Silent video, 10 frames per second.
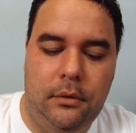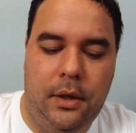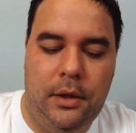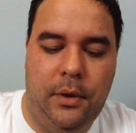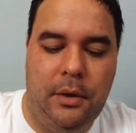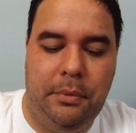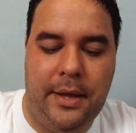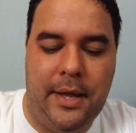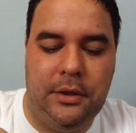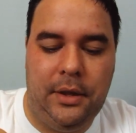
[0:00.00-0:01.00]
and you want to apply
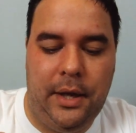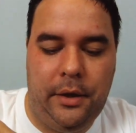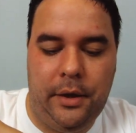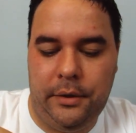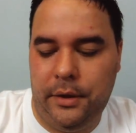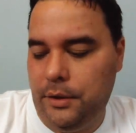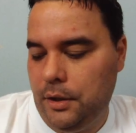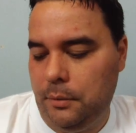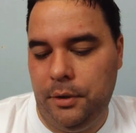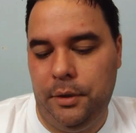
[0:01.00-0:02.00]
that to the area that you're
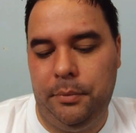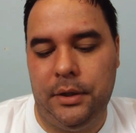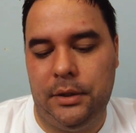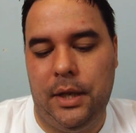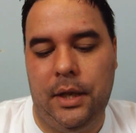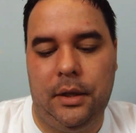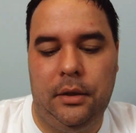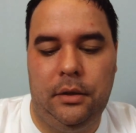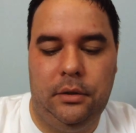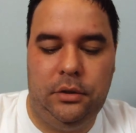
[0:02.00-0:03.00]
going to put your prosthetic,
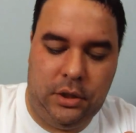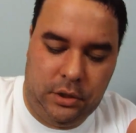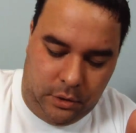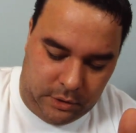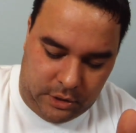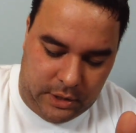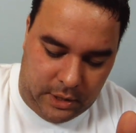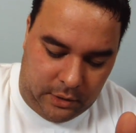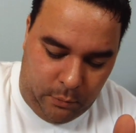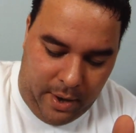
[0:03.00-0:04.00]
just so it'll
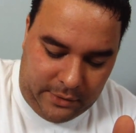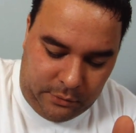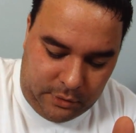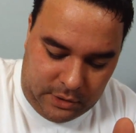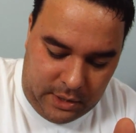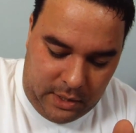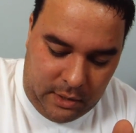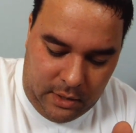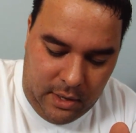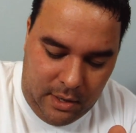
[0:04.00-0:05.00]
stick. The wax will stick,
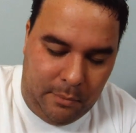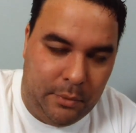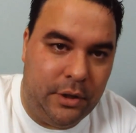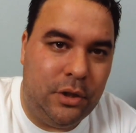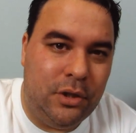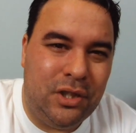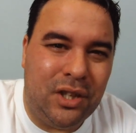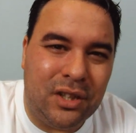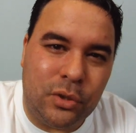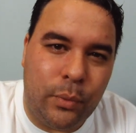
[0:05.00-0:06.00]
but as soon as you
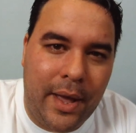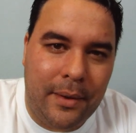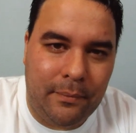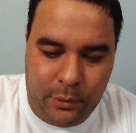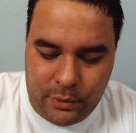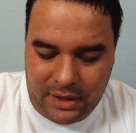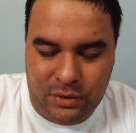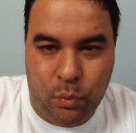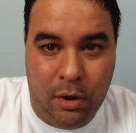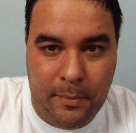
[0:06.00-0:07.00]
start to sweat or it gets
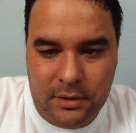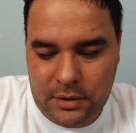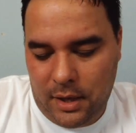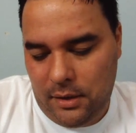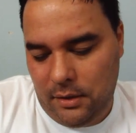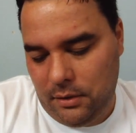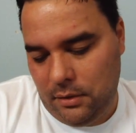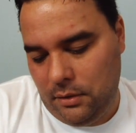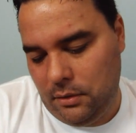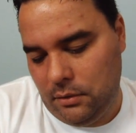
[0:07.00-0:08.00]
warm outside,
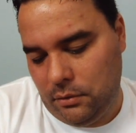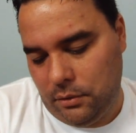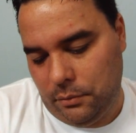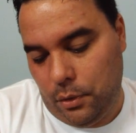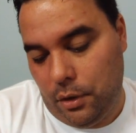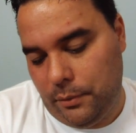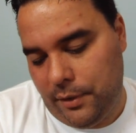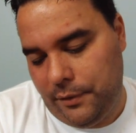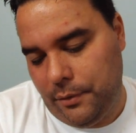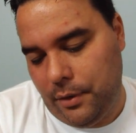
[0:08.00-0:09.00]
or warm
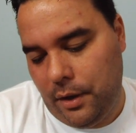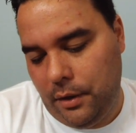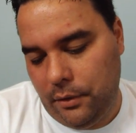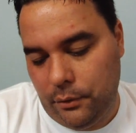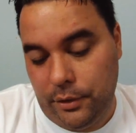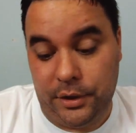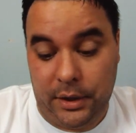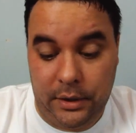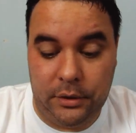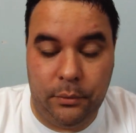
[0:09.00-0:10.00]
wherever you are, or your
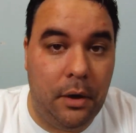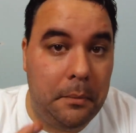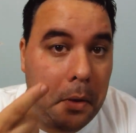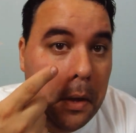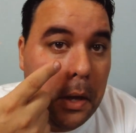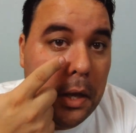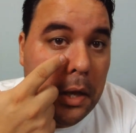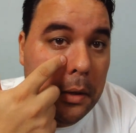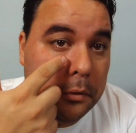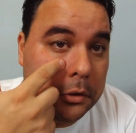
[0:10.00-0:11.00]
skin gets warm,
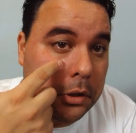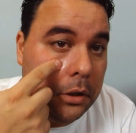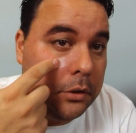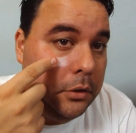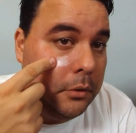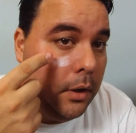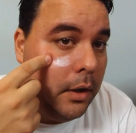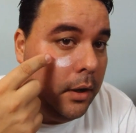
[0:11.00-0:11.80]
it will start to